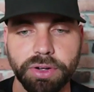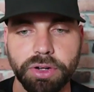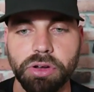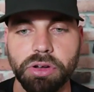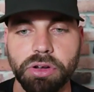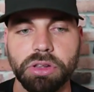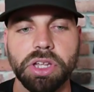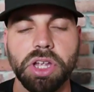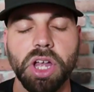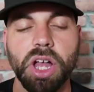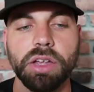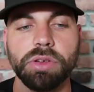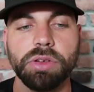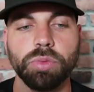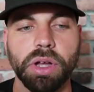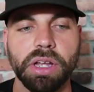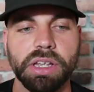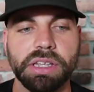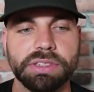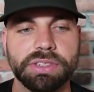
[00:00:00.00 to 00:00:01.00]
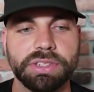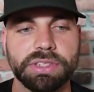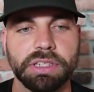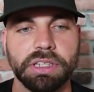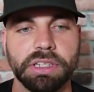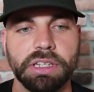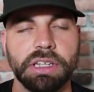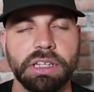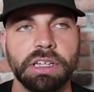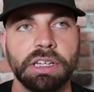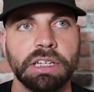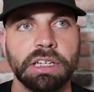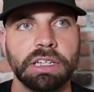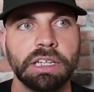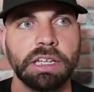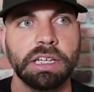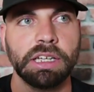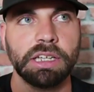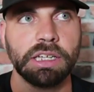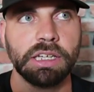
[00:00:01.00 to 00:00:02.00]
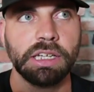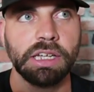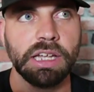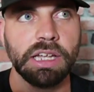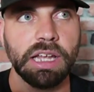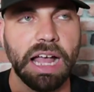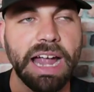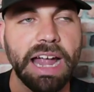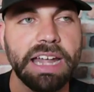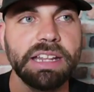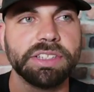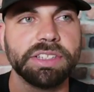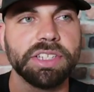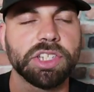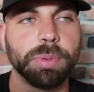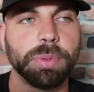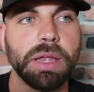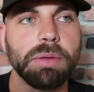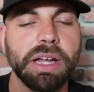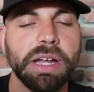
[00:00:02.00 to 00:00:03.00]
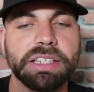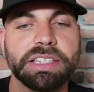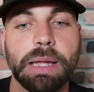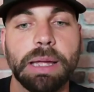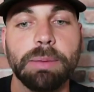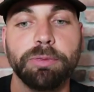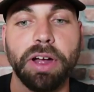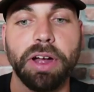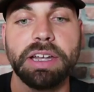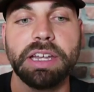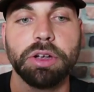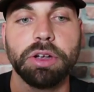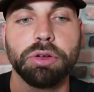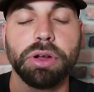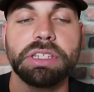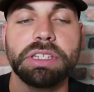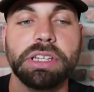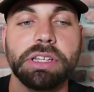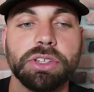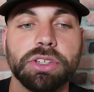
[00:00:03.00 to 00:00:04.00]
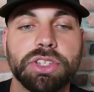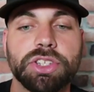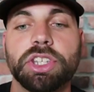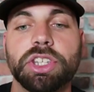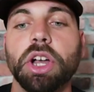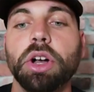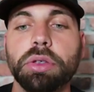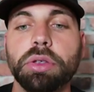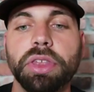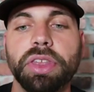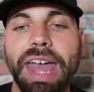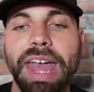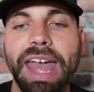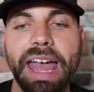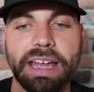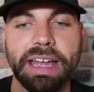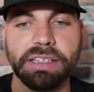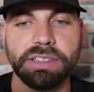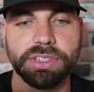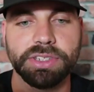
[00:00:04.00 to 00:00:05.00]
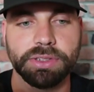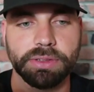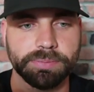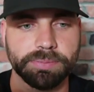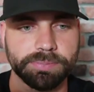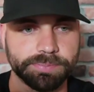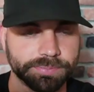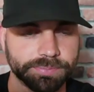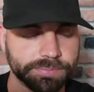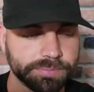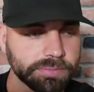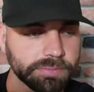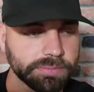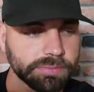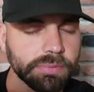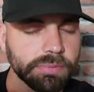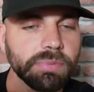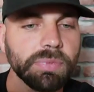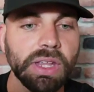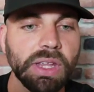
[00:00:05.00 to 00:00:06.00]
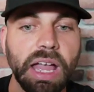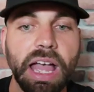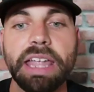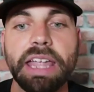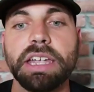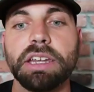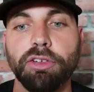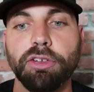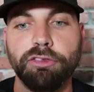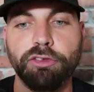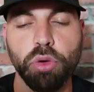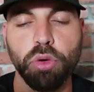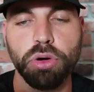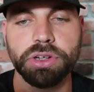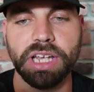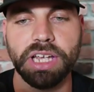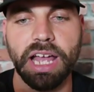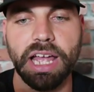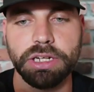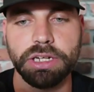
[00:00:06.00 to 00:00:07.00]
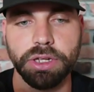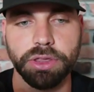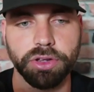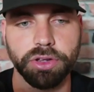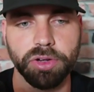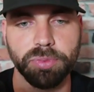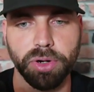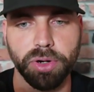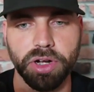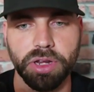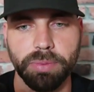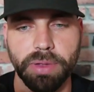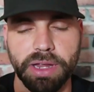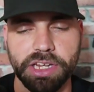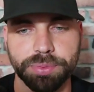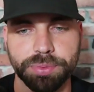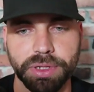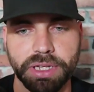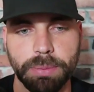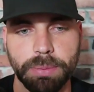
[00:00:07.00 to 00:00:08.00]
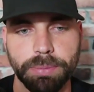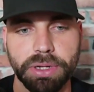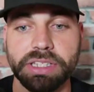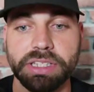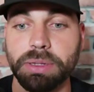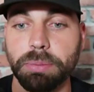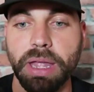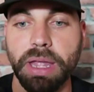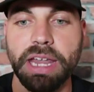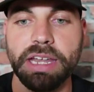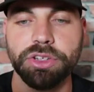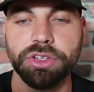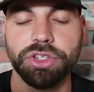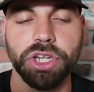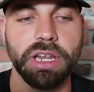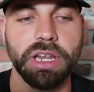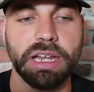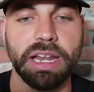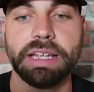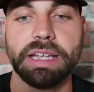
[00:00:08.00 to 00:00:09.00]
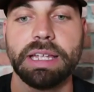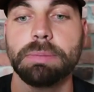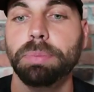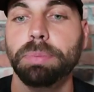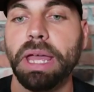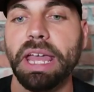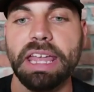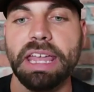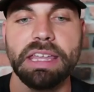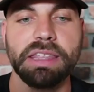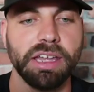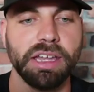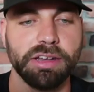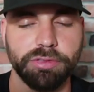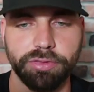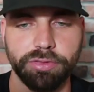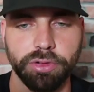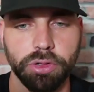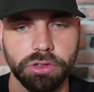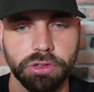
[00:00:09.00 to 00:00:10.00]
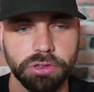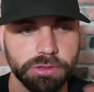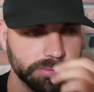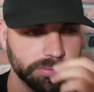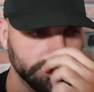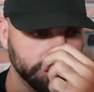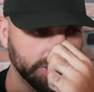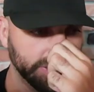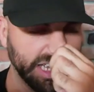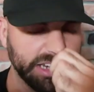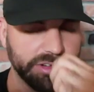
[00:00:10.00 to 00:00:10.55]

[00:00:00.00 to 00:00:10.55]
very early on was I need to spend my time finding great deals so that I can afford to hire a third-party management company to manage it, and I can pay that full